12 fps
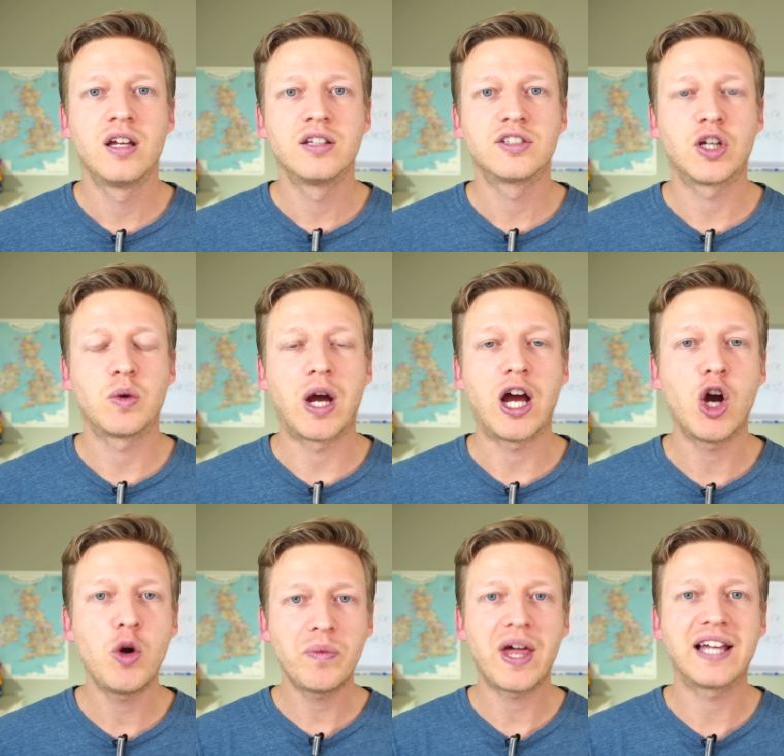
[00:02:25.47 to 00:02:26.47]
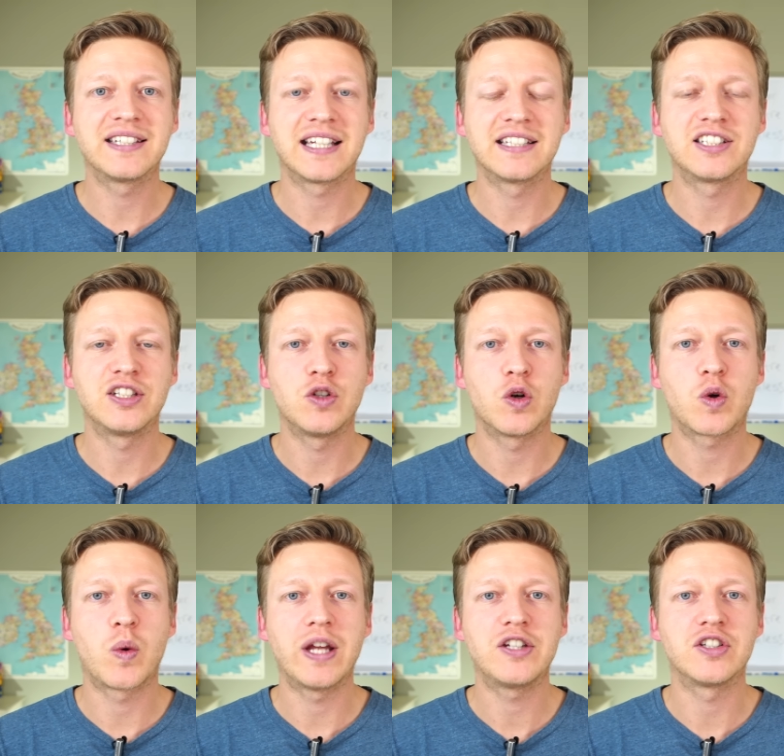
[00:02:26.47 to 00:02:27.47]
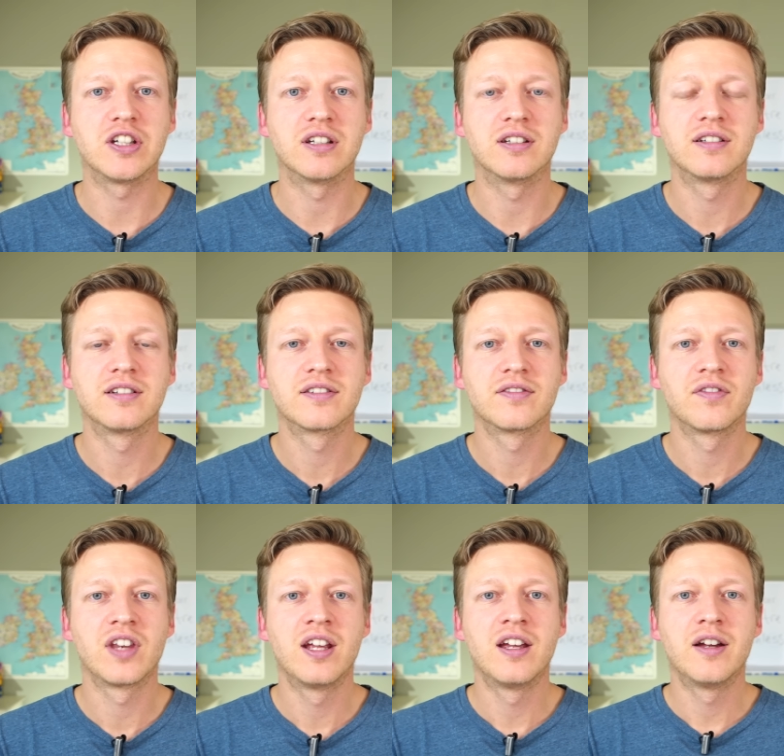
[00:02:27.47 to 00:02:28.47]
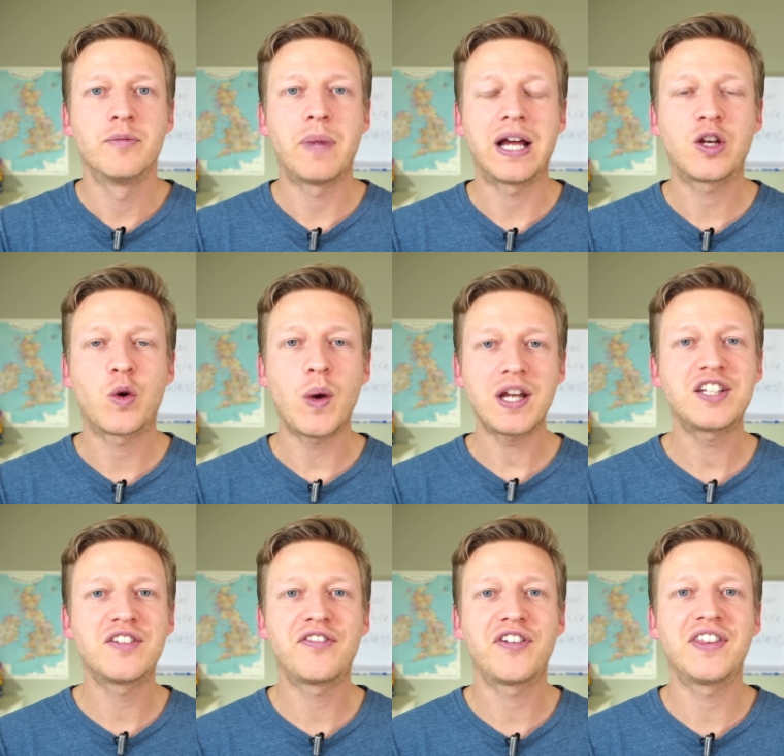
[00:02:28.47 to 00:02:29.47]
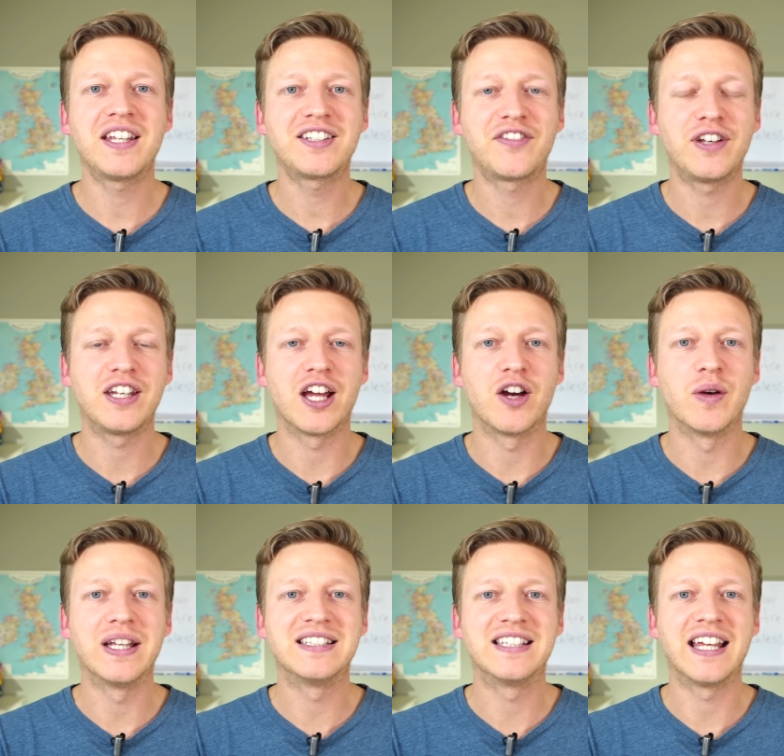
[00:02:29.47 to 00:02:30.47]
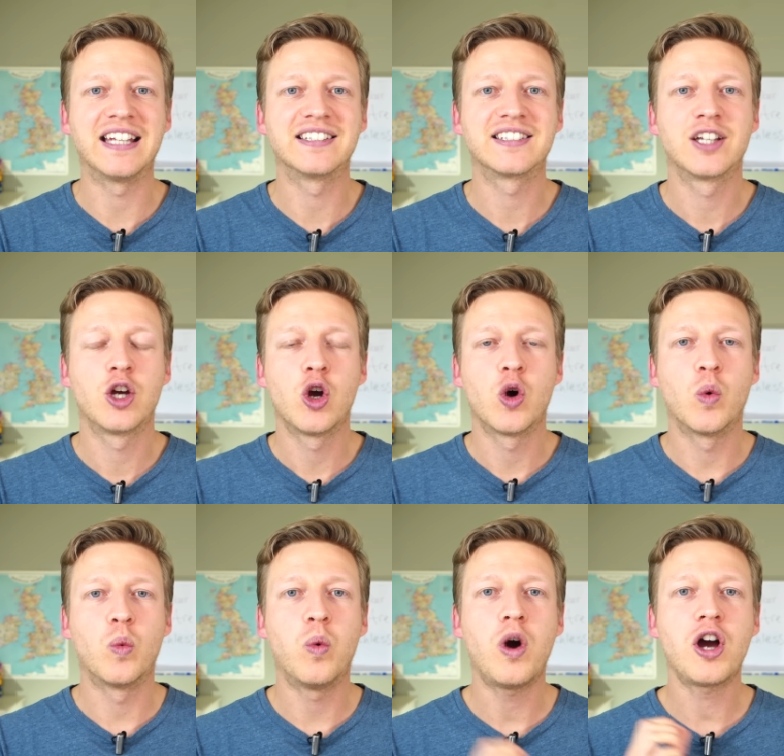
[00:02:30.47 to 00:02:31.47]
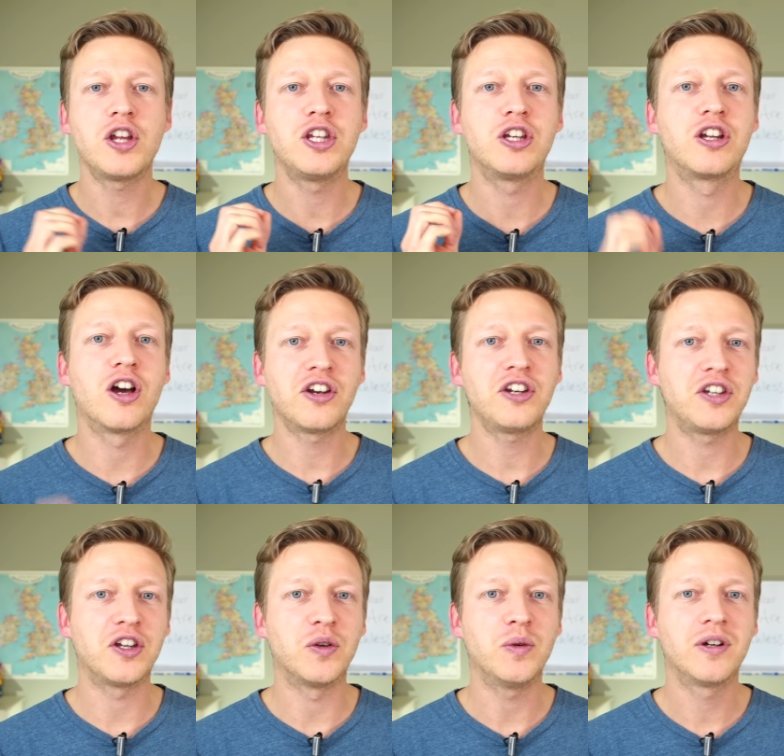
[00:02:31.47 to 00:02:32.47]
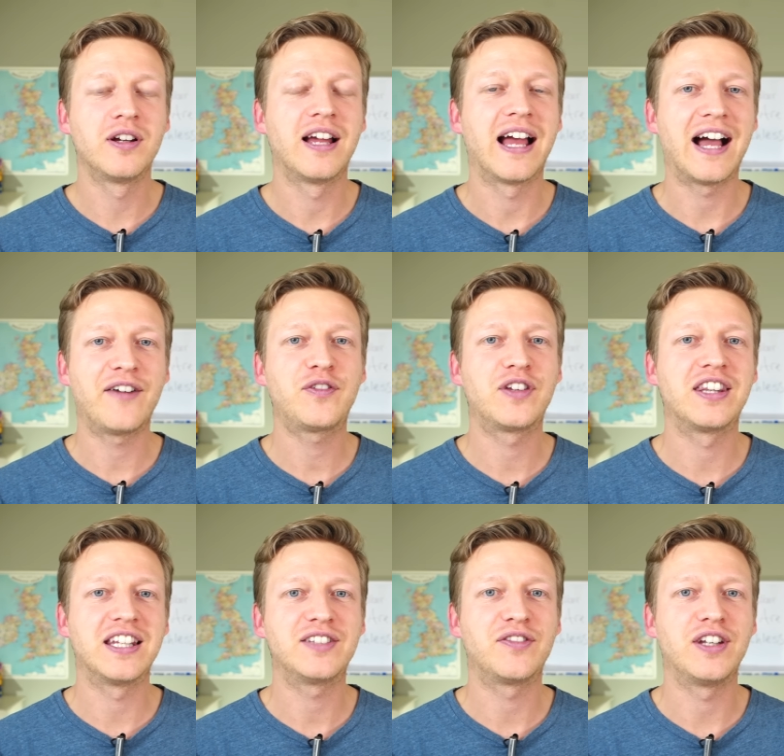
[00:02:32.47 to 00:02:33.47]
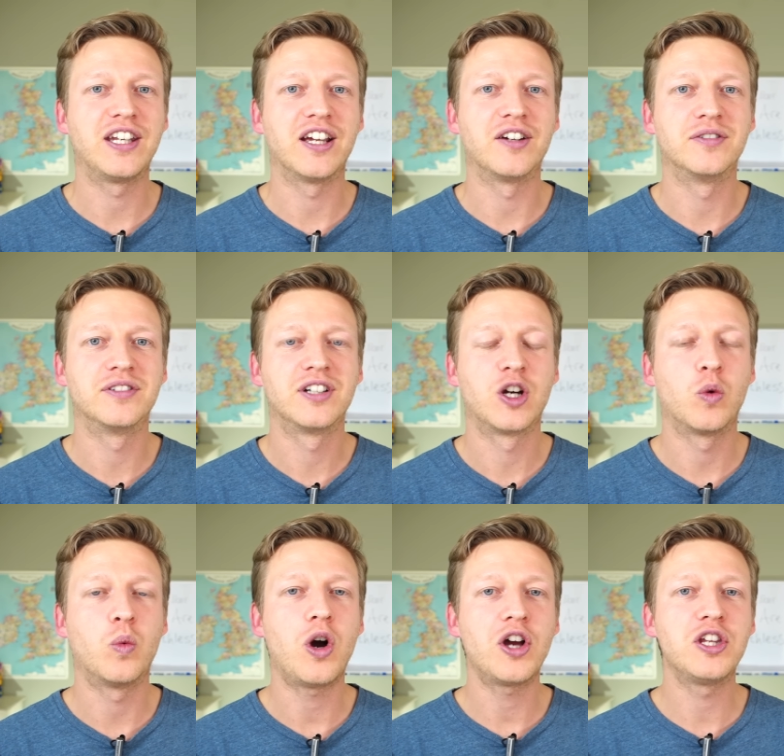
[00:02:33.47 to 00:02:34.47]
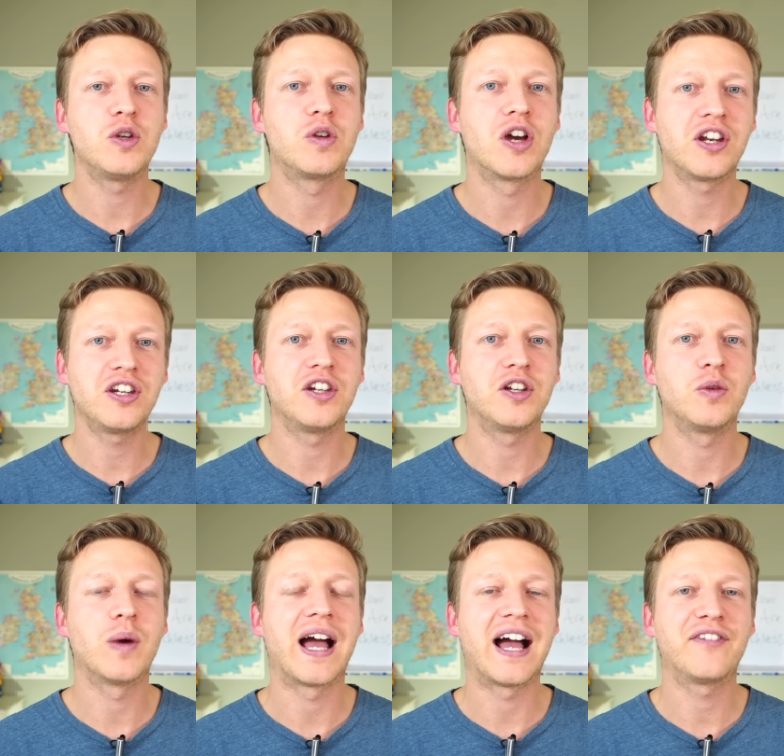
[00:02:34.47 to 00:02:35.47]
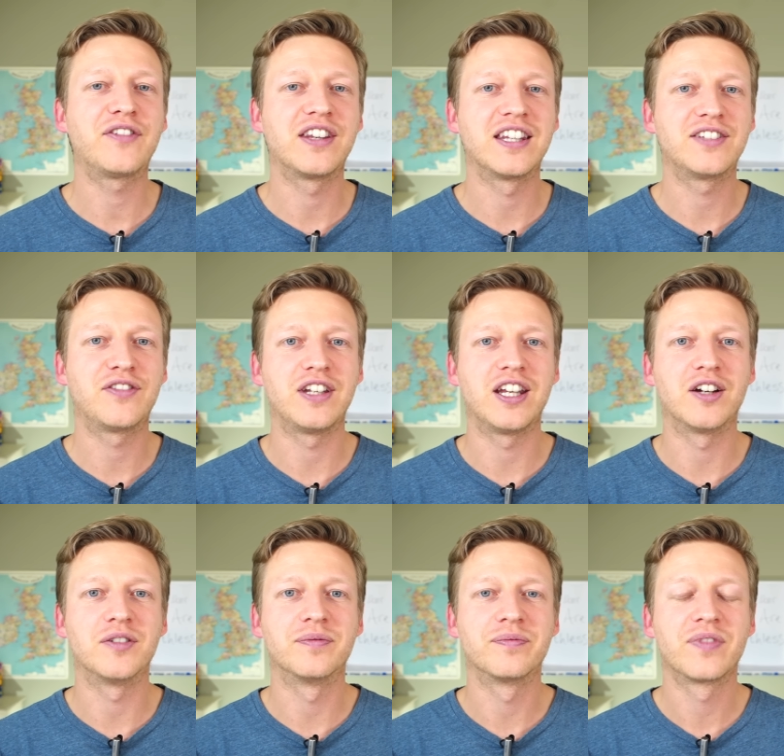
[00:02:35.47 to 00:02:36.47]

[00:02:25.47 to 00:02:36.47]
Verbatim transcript: So I hope that has answered your question. My question for this video is this. What are you gonna do after this video? What are you gonna do after this video?